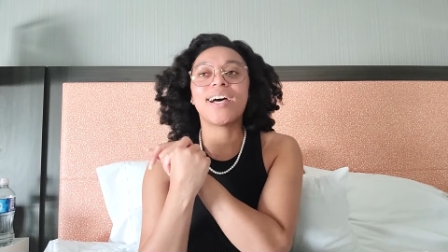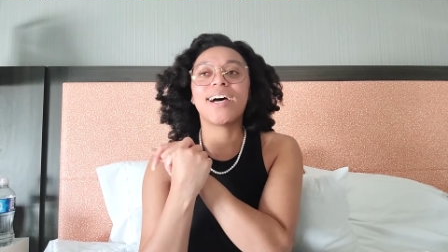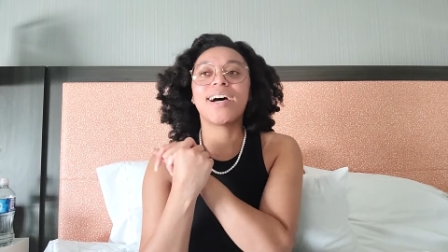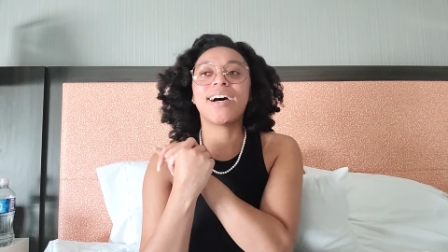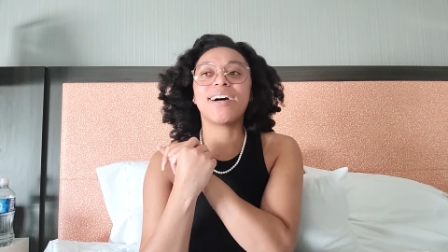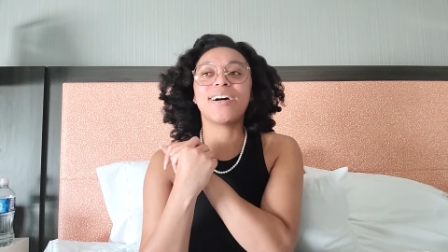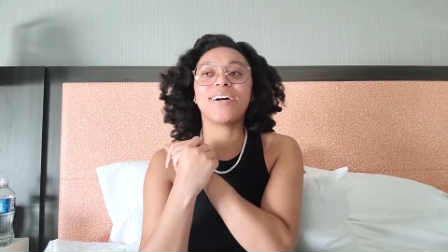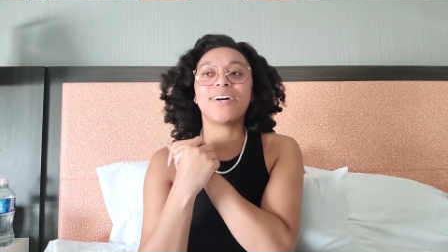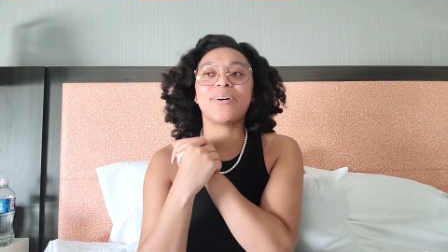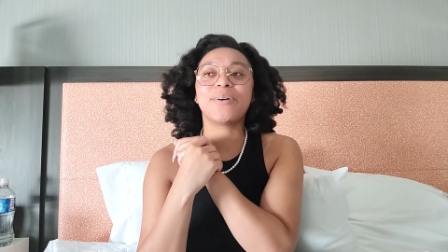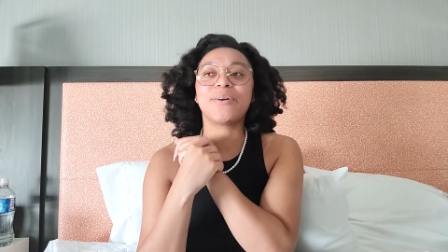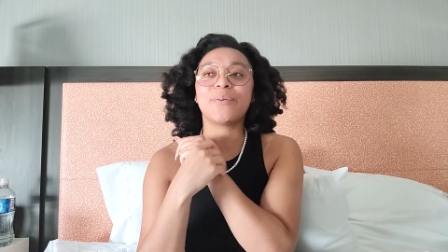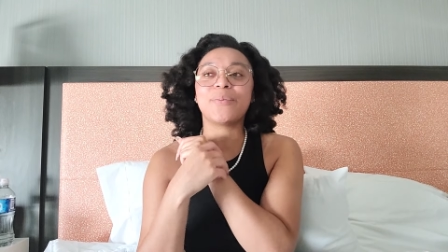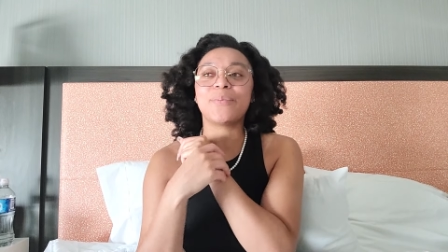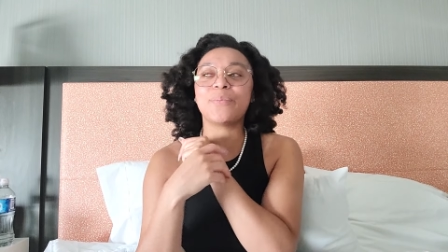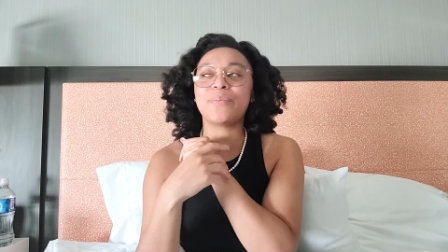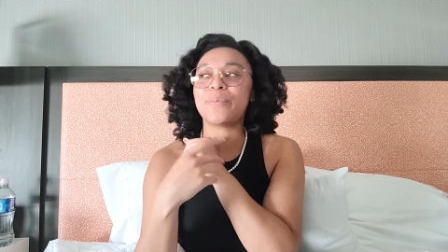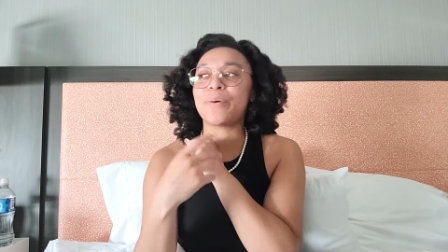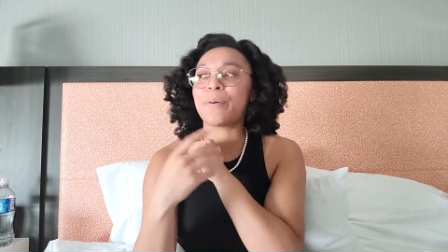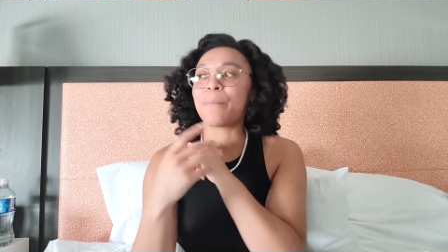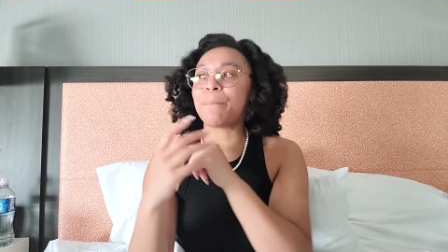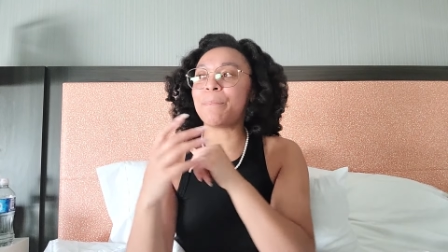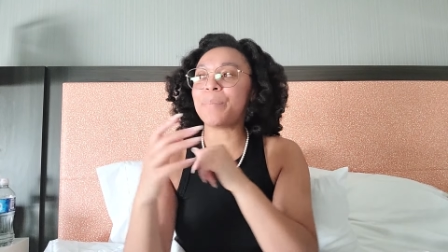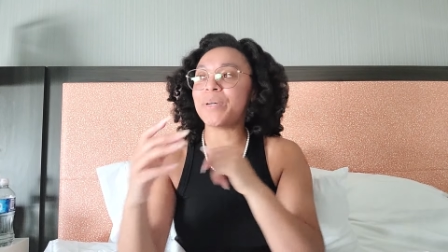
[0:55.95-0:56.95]
Oh,
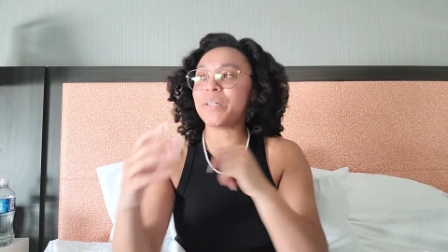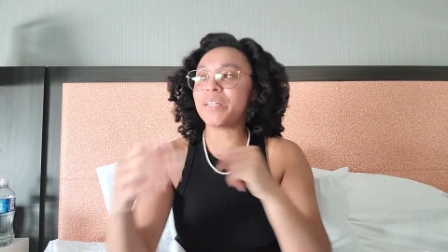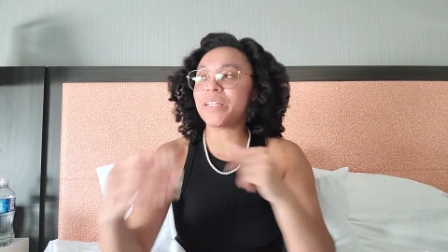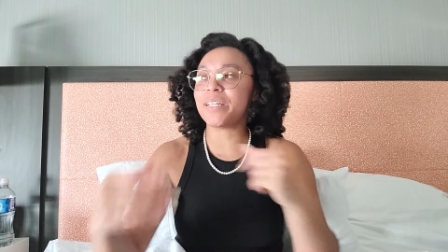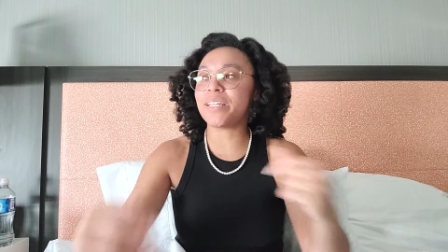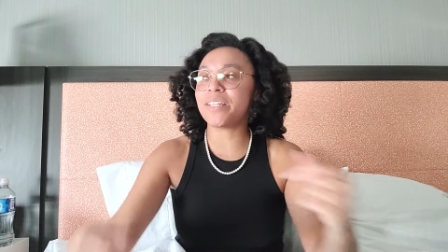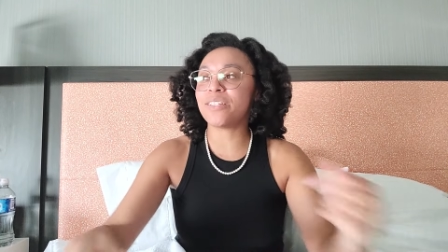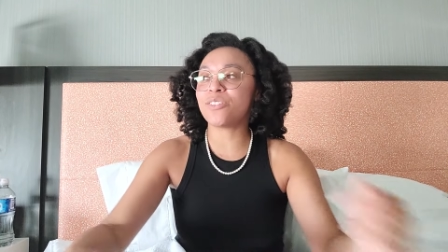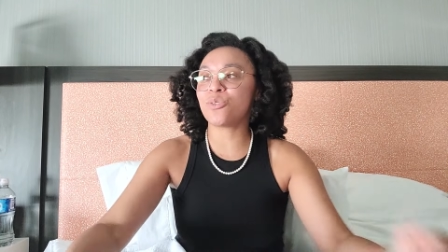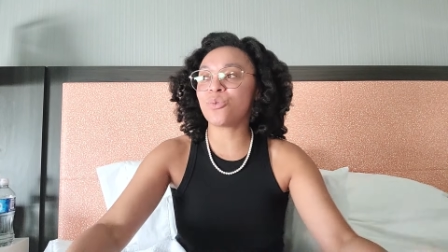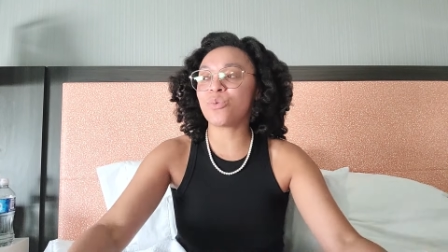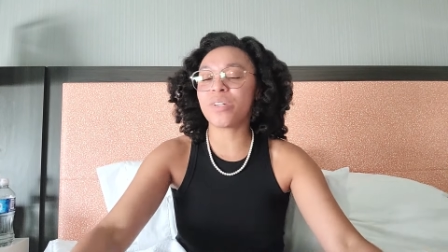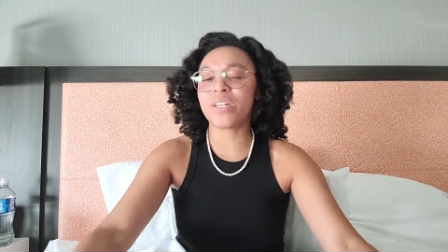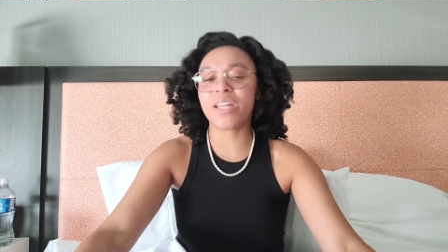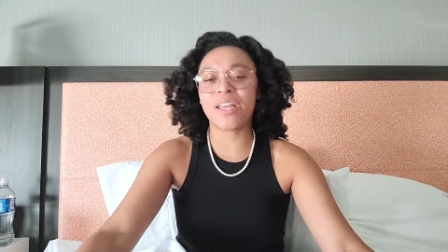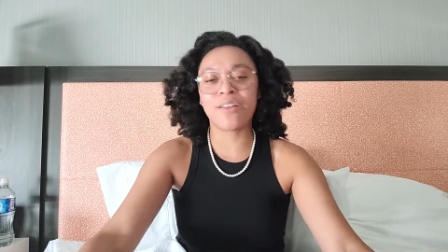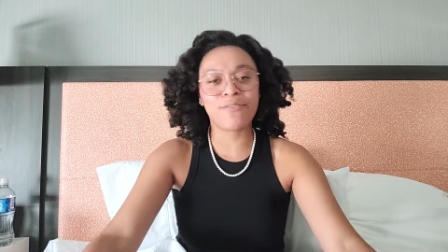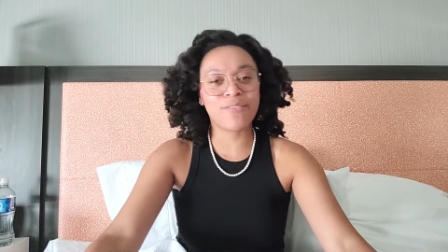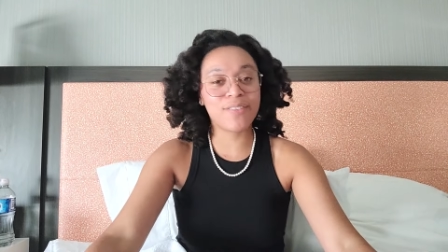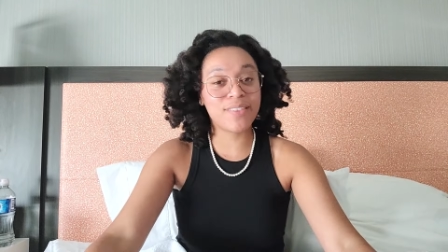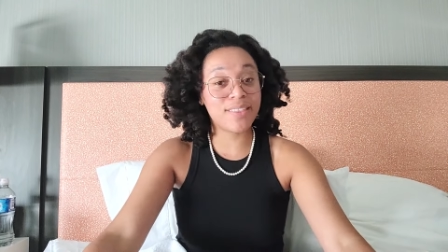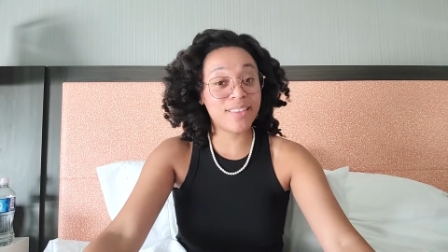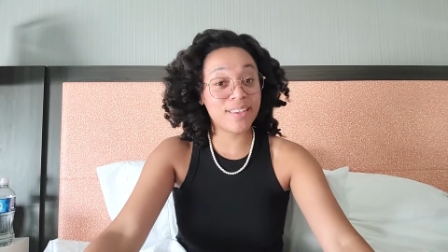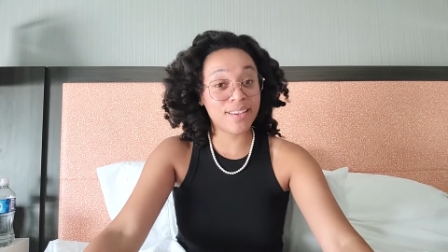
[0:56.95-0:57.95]
but it's on
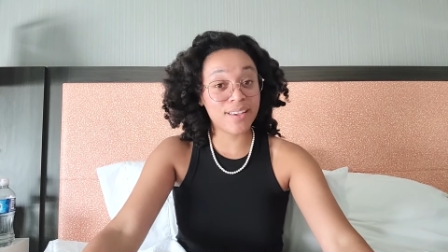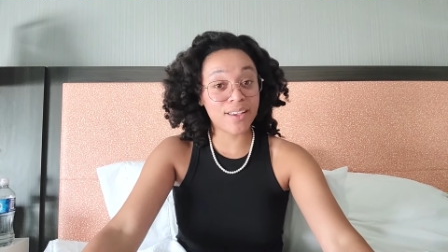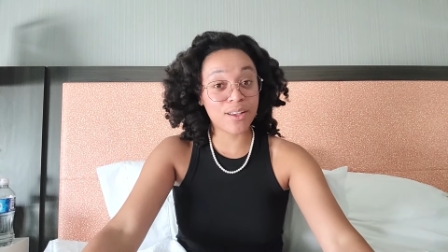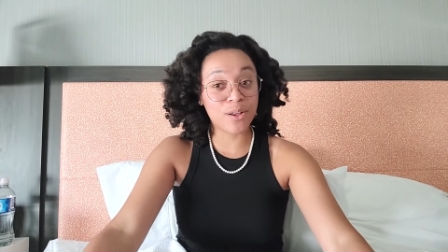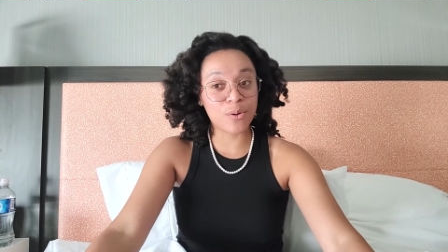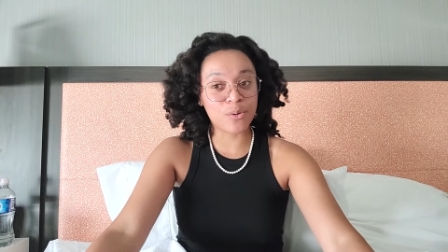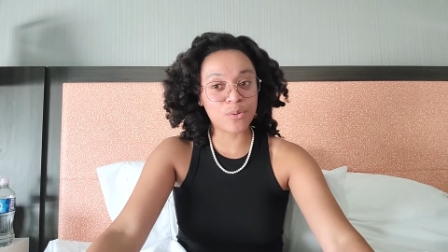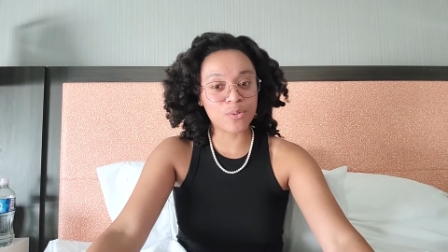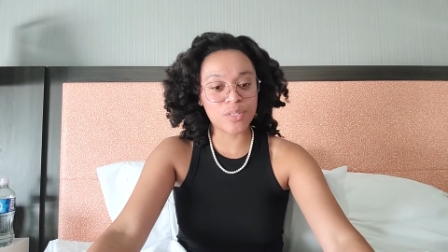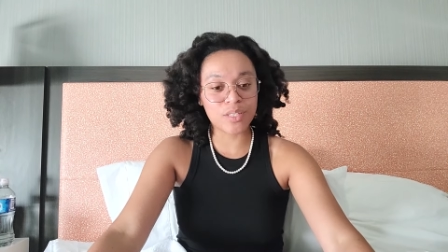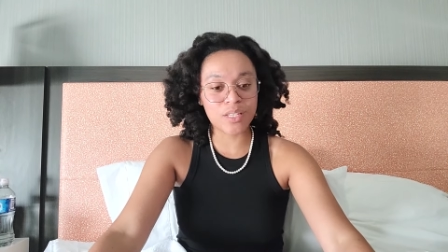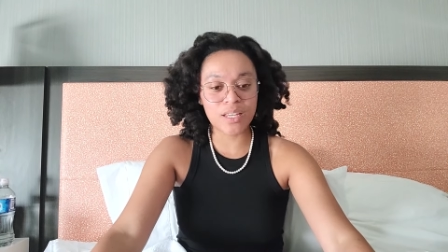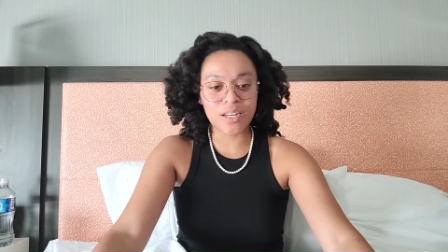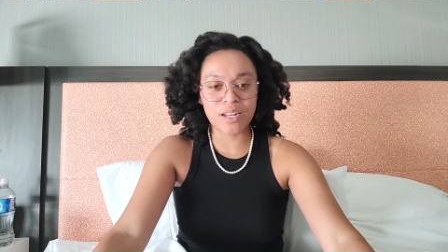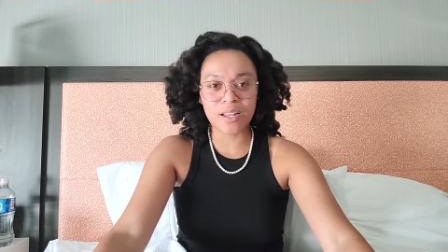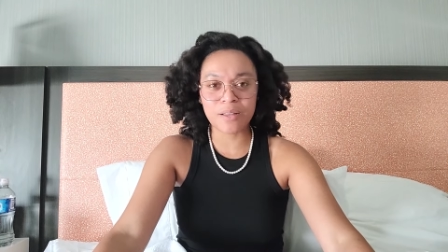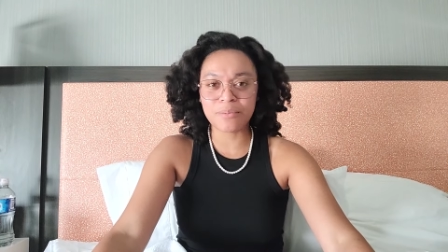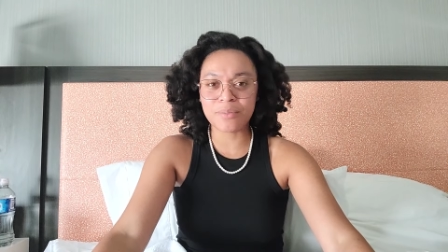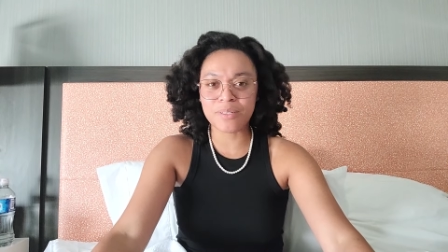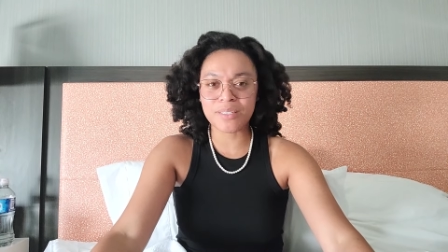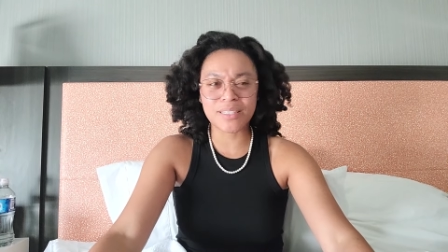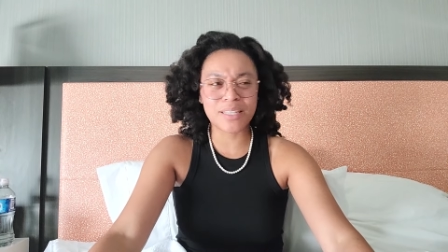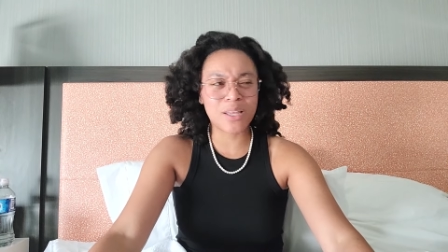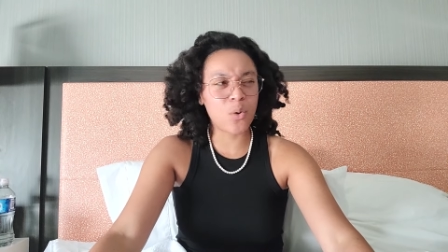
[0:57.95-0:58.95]
everything else. And
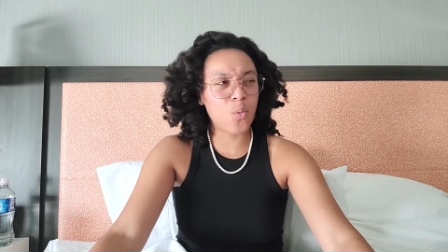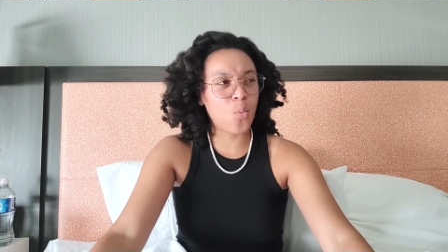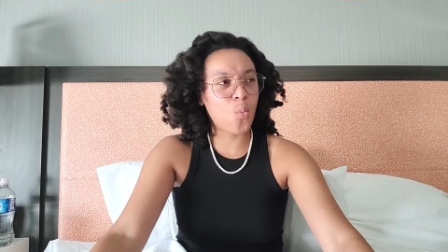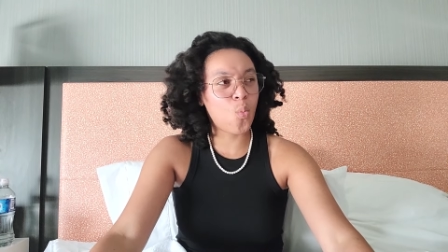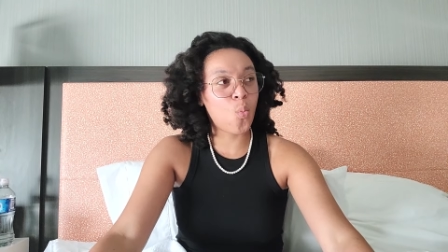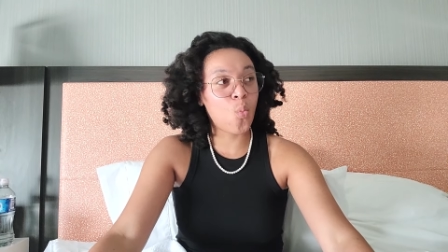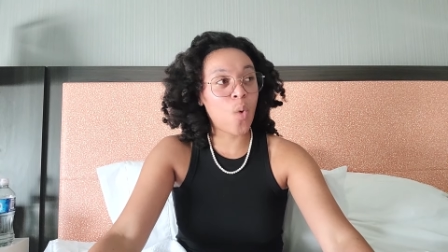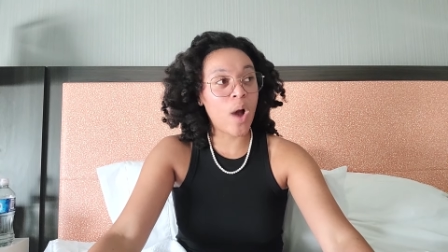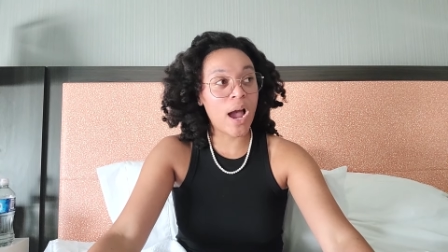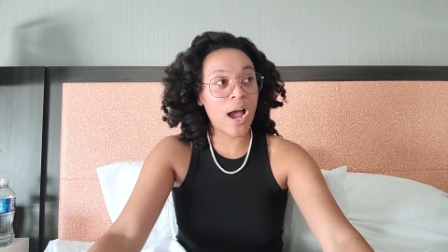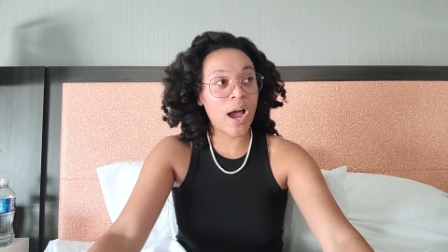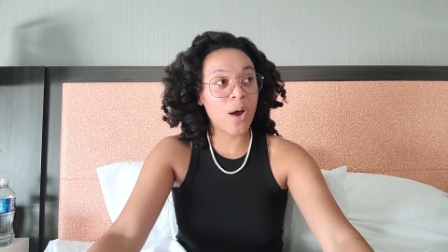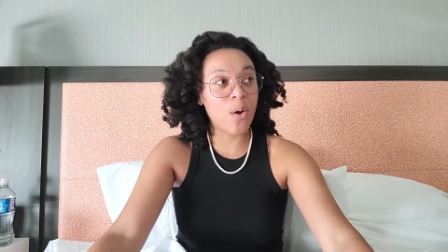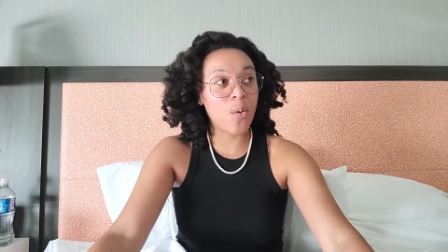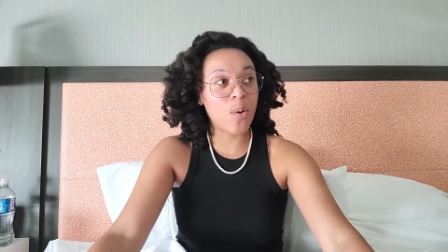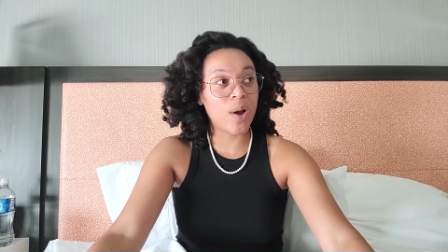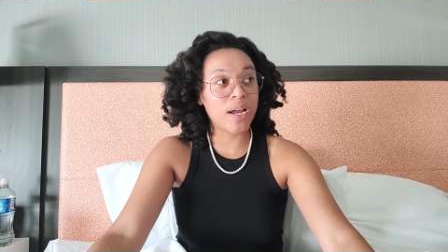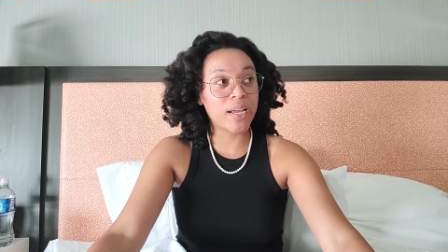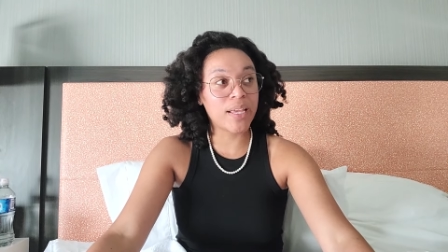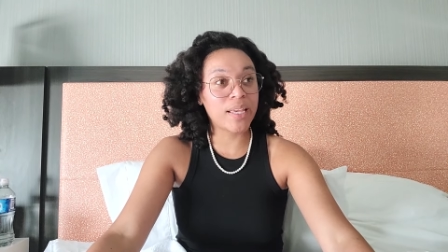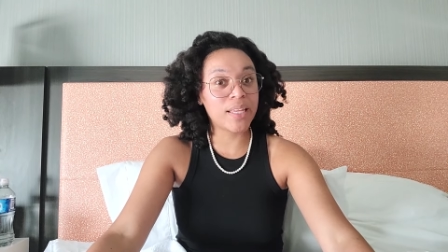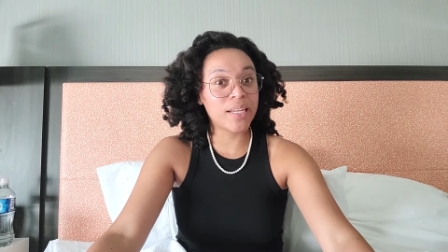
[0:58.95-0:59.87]
I'm just like, wow, I